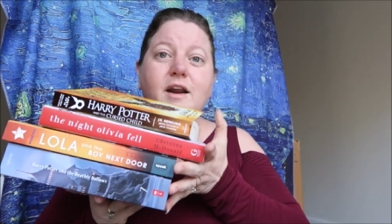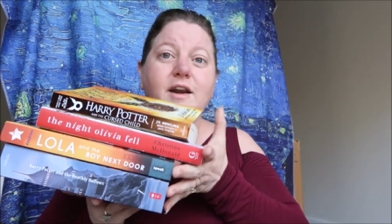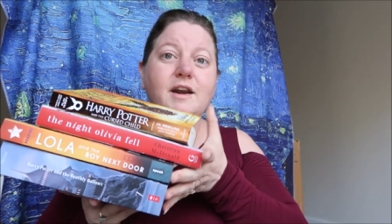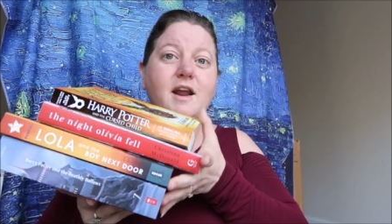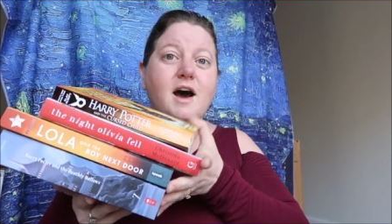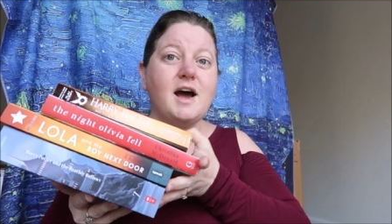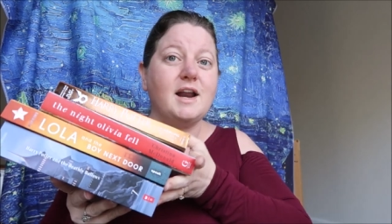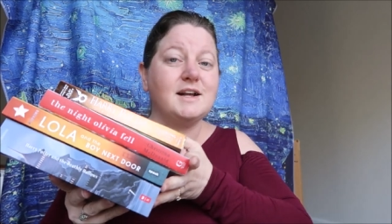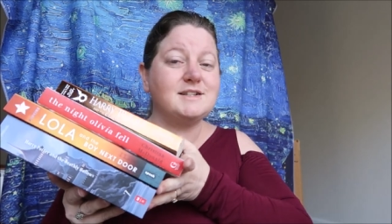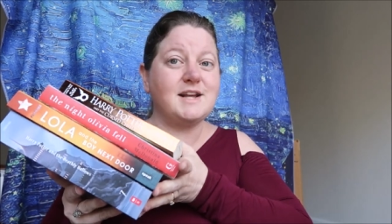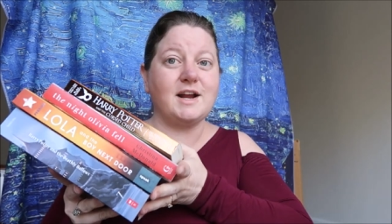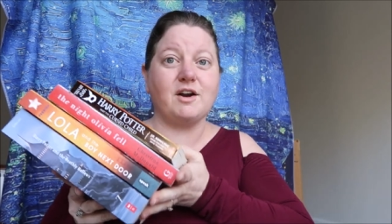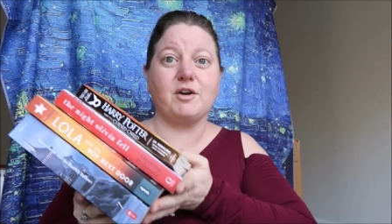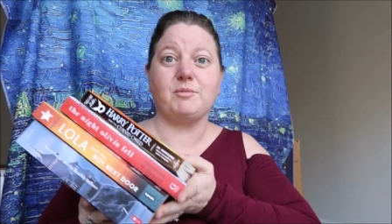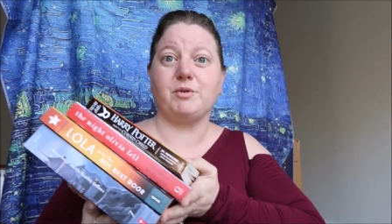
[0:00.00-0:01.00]
not a
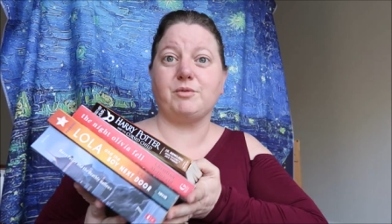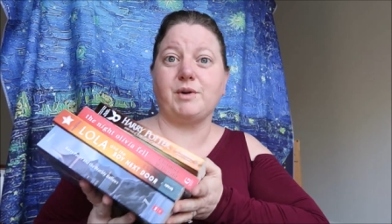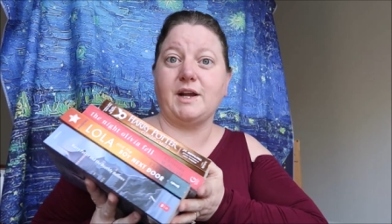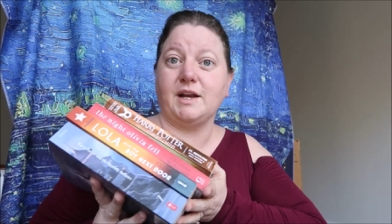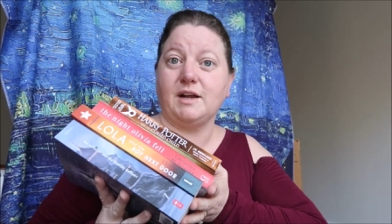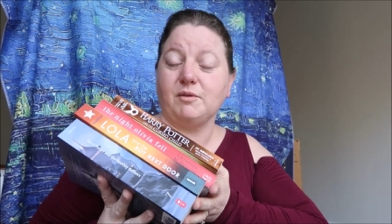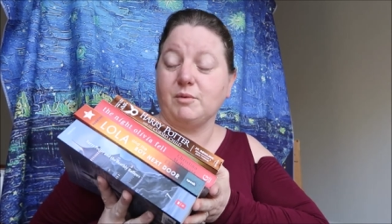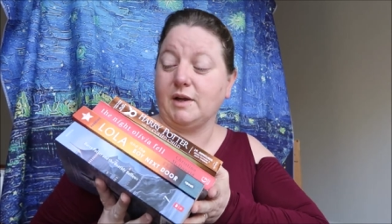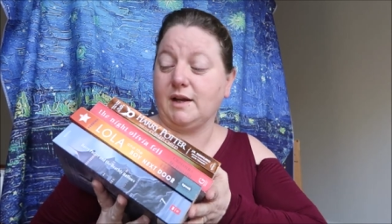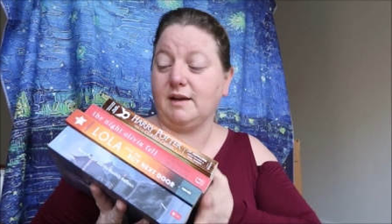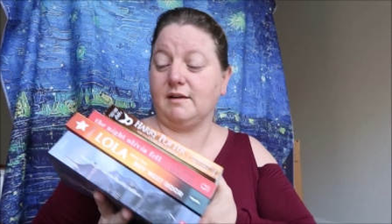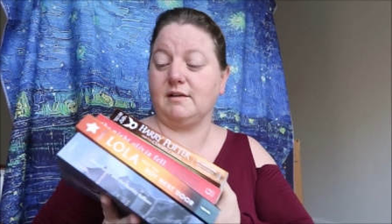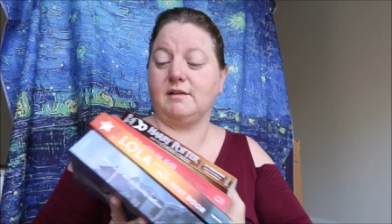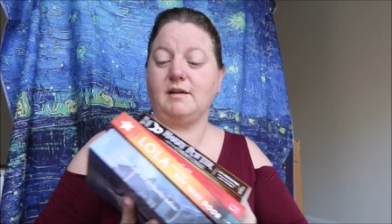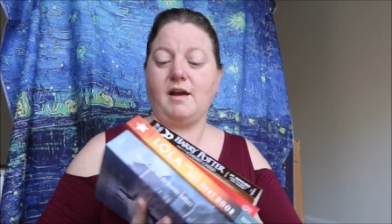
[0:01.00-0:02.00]
terrible reading
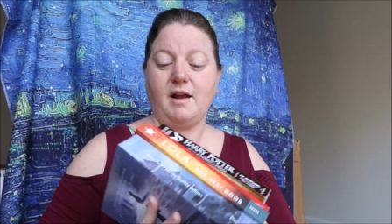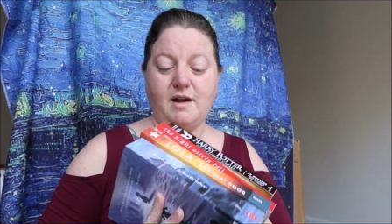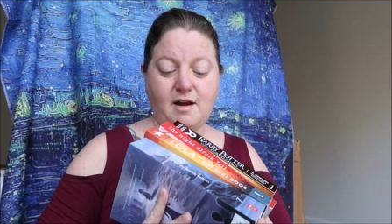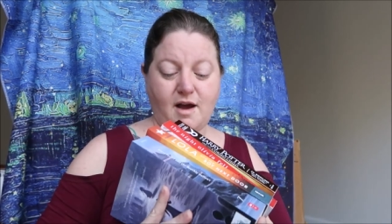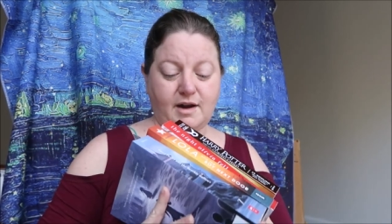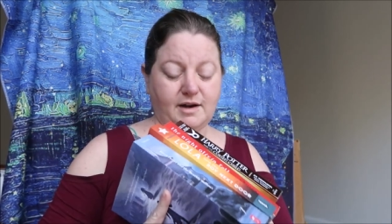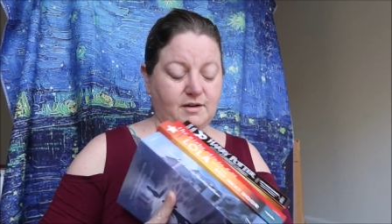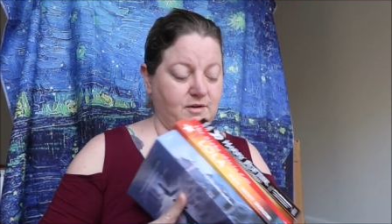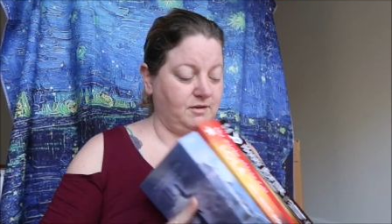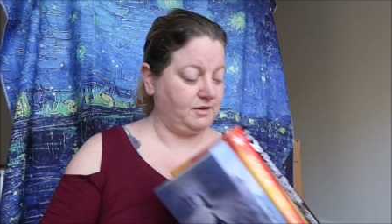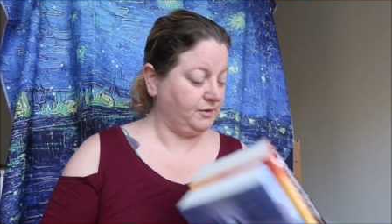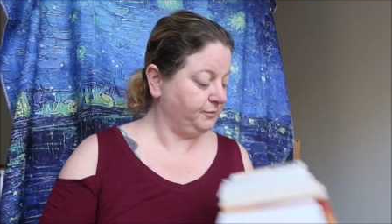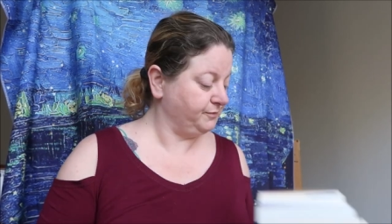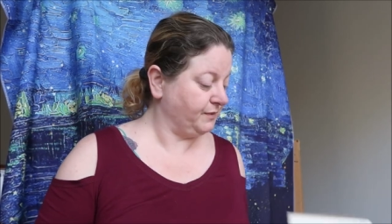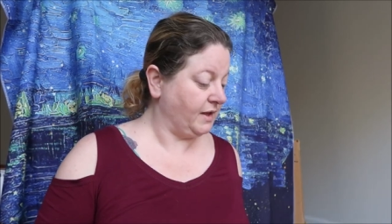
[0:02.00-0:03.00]
week, not at
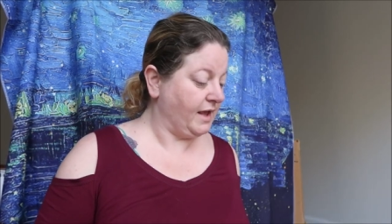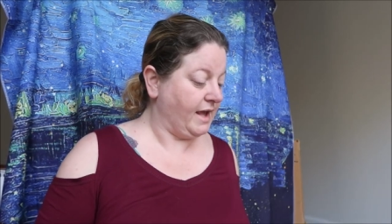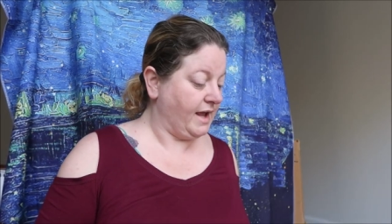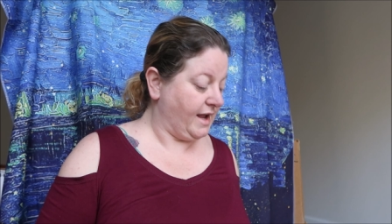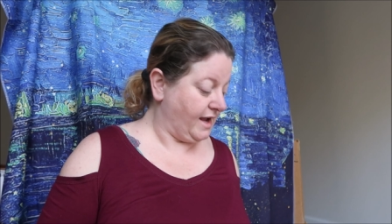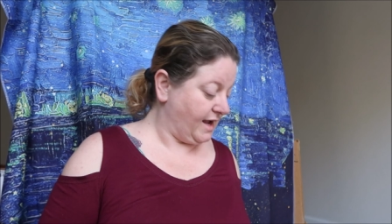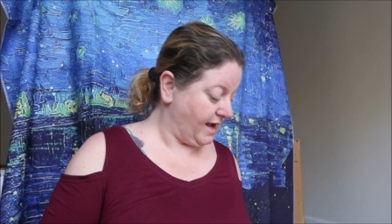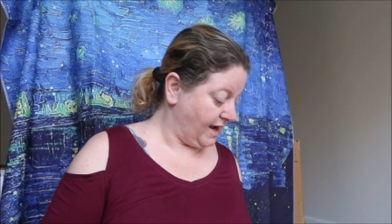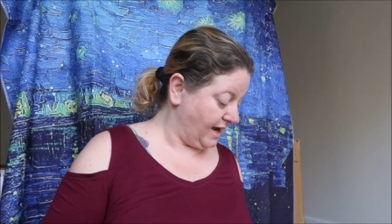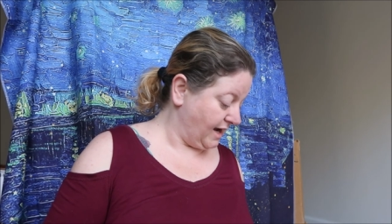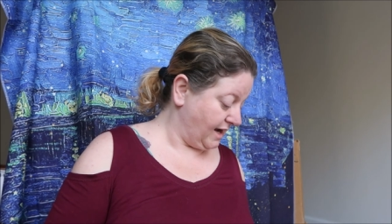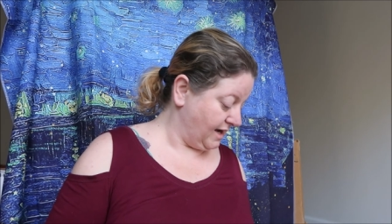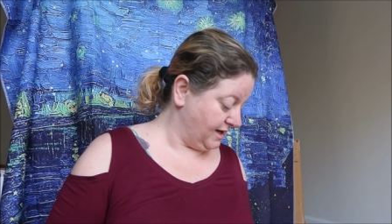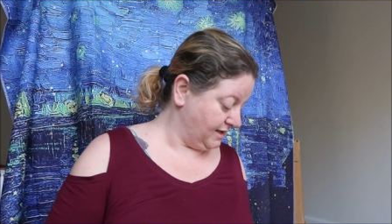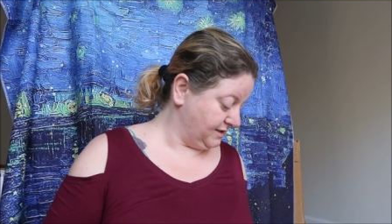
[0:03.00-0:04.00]
all.
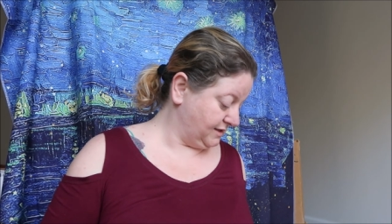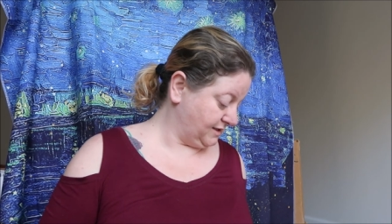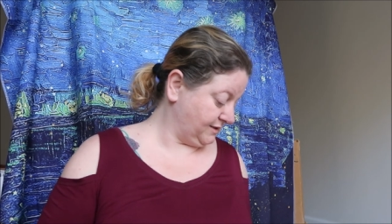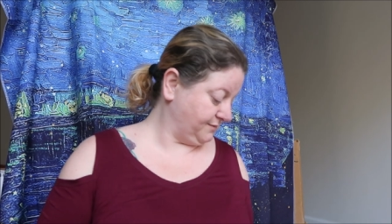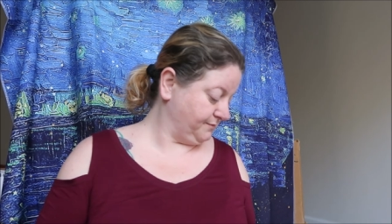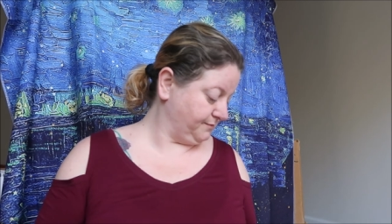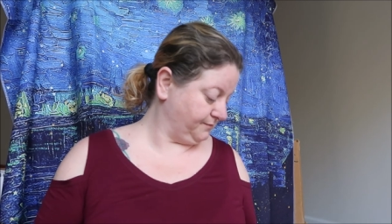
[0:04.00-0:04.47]
And